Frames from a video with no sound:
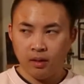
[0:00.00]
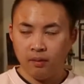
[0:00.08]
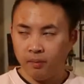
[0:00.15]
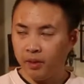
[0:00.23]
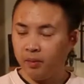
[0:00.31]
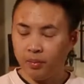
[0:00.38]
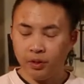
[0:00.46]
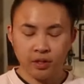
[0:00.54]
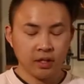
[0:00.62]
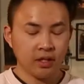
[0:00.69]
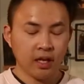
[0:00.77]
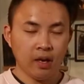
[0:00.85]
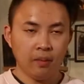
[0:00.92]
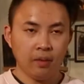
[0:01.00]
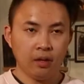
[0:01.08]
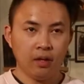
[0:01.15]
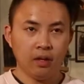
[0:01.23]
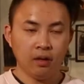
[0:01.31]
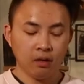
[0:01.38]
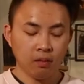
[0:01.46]
I'm gonna butcher his name,
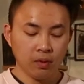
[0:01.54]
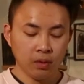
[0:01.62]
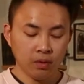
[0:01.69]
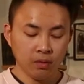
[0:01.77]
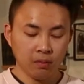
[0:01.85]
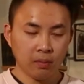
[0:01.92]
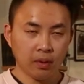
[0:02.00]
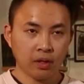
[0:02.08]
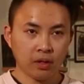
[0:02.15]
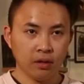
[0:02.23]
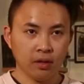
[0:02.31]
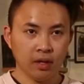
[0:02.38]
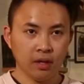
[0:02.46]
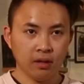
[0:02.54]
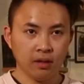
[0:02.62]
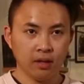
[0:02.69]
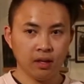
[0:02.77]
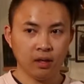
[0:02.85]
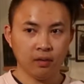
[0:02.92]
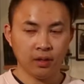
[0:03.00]
Guillermo Marconi,
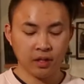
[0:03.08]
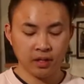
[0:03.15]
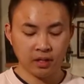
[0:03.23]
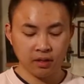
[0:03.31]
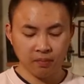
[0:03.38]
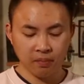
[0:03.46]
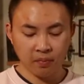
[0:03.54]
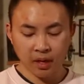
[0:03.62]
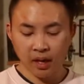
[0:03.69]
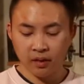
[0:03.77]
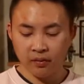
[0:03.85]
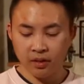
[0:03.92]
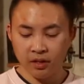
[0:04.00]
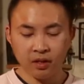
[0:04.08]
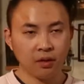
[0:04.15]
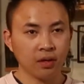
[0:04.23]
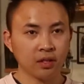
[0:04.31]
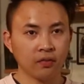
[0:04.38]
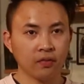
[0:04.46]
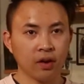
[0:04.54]
which is he's known
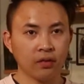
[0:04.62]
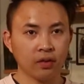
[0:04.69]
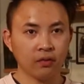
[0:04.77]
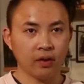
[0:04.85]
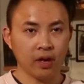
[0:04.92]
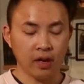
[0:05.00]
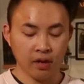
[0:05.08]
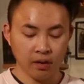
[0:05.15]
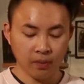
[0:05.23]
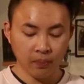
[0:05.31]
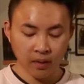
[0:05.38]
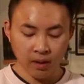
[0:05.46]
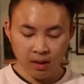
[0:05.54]
as the father of radio.